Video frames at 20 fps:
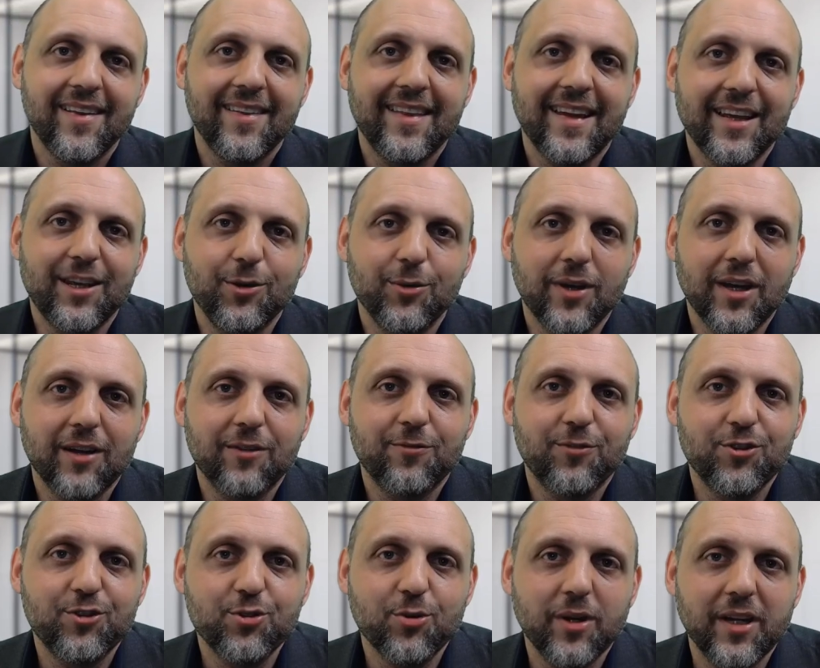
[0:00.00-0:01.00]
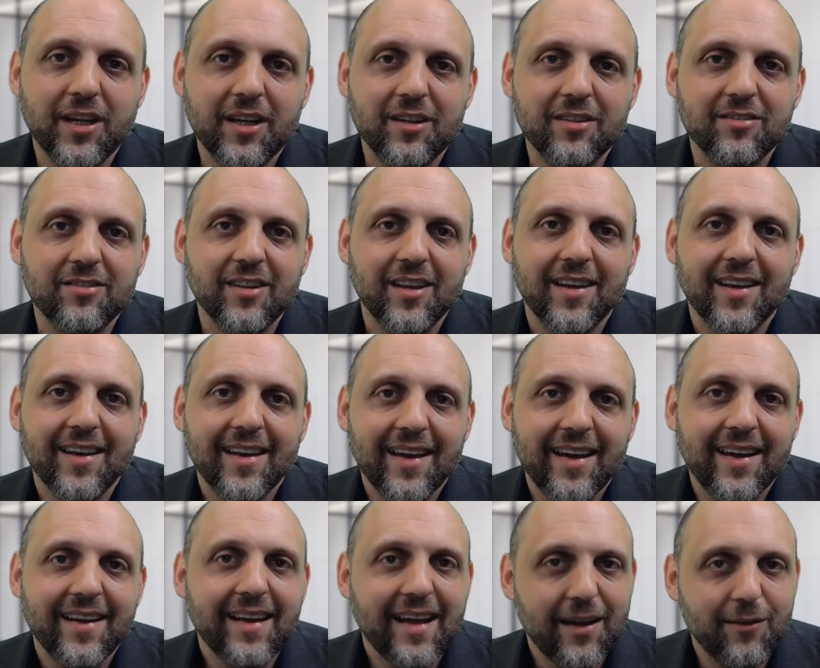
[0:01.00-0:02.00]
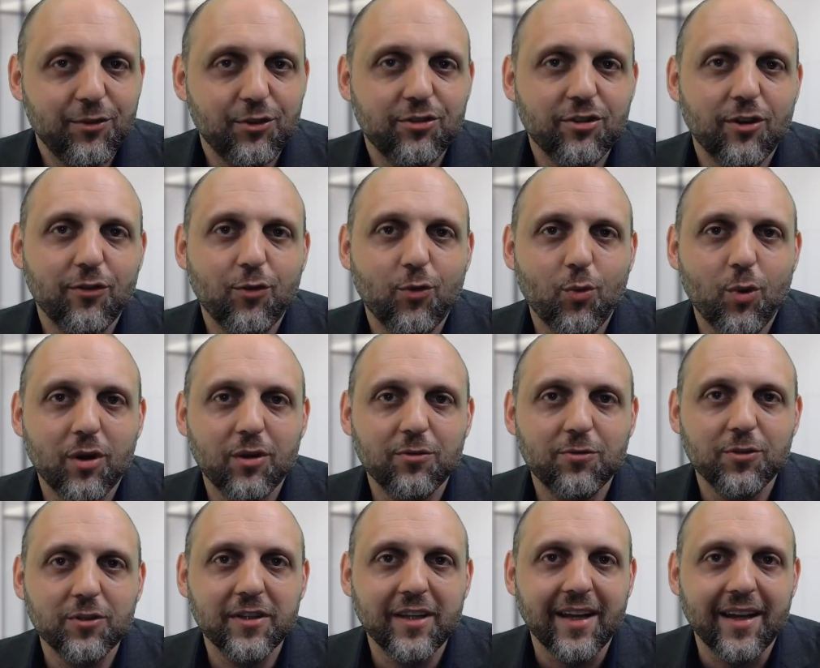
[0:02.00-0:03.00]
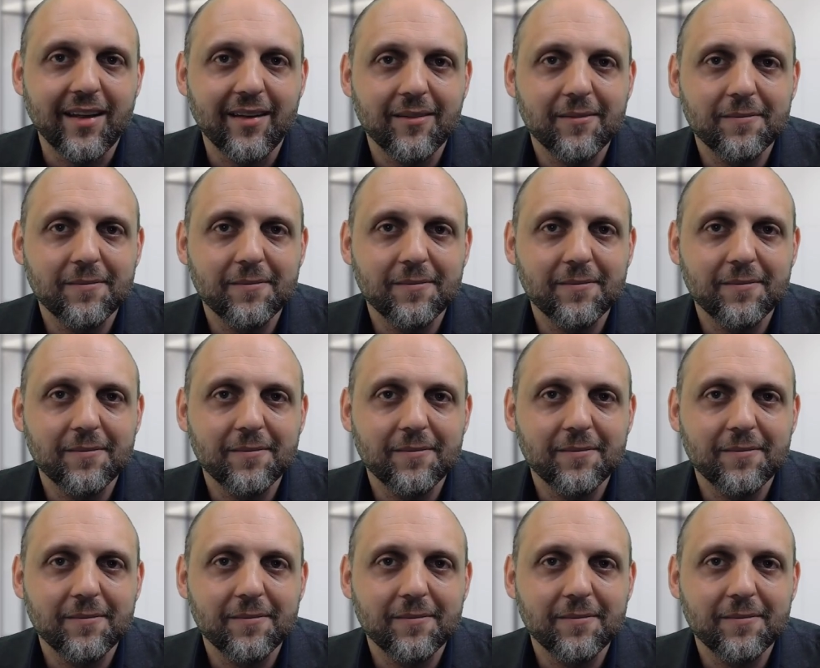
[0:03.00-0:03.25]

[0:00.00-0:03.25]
Thank you again for joining us, and have yourself a wonderful day.